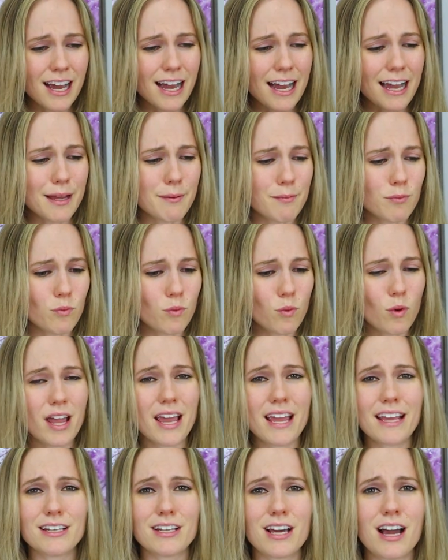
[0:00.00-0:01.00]
I'm
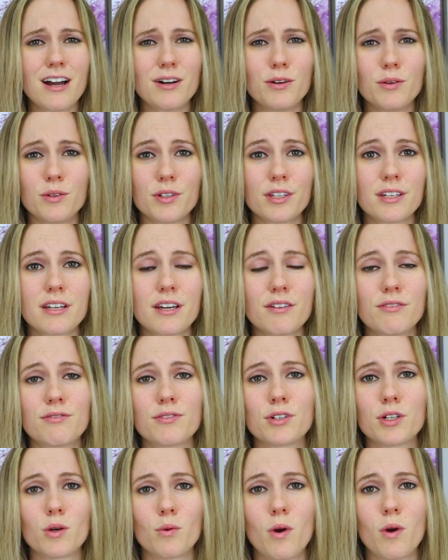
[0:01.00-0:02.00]
way not old enough
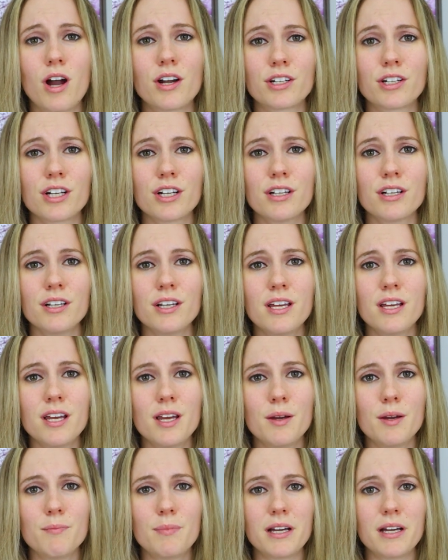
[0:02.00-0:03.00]
for a walker,
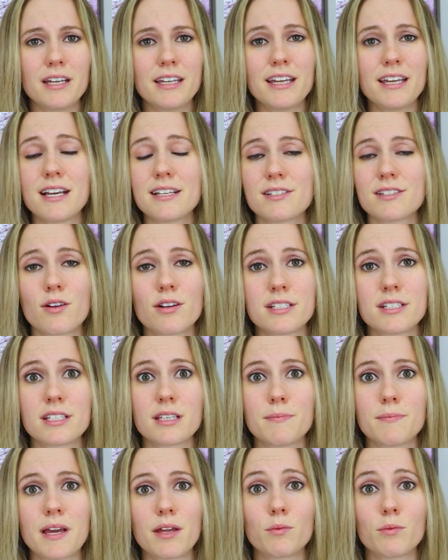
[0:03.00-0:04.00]
but it has
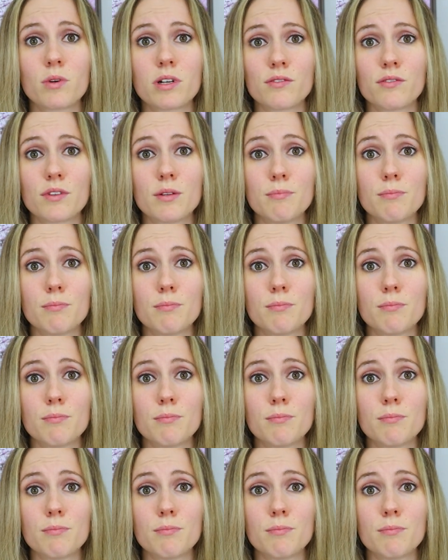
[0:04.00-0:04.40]
honestly been one of